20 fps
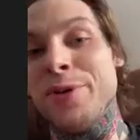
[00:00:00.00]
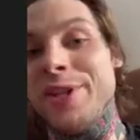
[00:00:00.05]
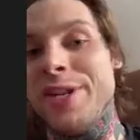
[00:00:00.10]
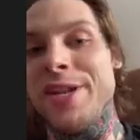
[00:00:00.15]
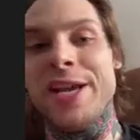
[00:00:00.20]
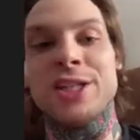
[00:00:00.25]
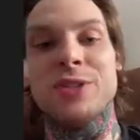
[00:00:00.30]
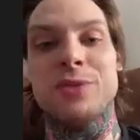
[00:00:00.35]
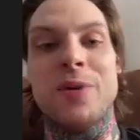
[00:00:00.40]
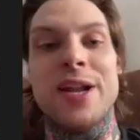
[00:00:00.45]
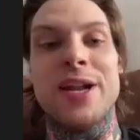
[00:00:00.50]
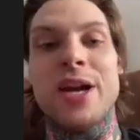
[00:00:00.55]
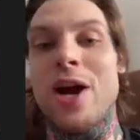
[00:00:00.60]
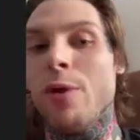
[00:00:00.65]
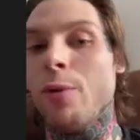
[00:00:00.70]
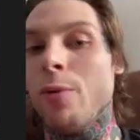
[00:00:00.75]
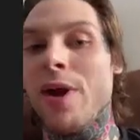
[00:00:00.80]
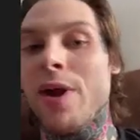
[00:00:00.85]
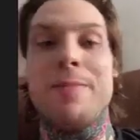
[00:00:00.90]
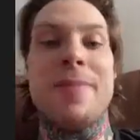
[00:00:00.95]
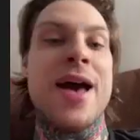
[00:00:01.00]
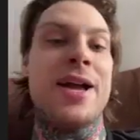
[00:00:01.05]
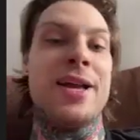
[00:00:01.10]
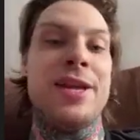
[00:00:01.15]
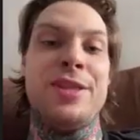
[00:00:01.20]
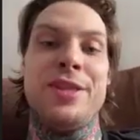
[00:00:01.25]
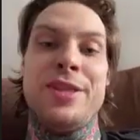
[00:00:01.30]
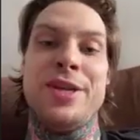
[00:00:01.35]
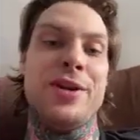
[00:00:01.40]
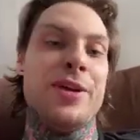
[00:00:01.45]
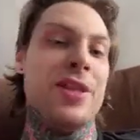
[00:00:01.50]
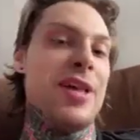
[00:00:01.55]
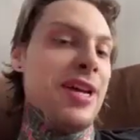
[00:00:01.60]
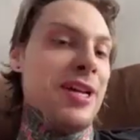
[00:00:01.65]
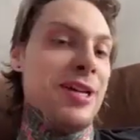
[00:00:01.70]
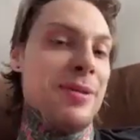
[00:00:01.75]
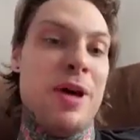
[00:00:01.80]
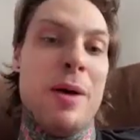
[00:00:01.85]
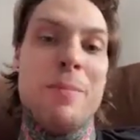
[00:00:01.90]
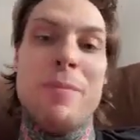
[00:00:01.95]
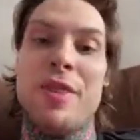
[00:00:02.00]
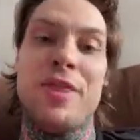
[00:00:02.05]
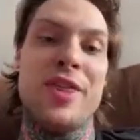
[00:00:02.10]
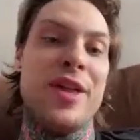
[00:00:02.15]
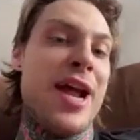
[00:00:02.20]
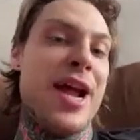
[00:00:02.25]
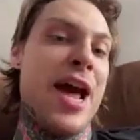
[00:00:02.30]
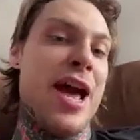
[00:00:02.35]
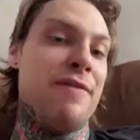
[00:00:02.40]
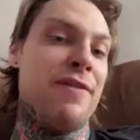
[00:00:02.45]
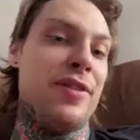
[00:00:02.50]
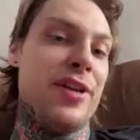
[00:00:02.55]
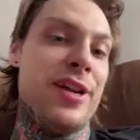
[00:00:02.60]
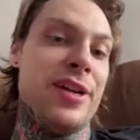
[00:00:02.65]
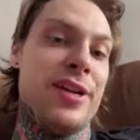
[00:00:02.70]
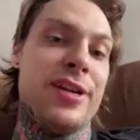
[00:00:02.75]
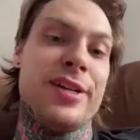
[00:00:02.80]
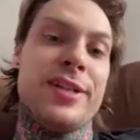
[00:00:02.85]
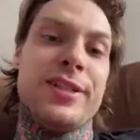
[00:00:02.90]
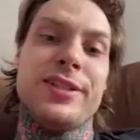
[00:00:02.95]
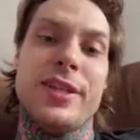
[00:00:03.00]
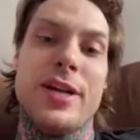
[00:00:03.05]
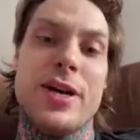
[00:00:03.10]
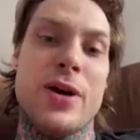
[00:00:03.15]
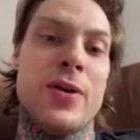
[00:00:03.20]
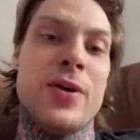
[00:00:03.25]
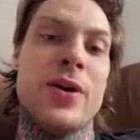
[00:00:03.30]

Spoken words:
The next one I got right back in there like a month and a half later. So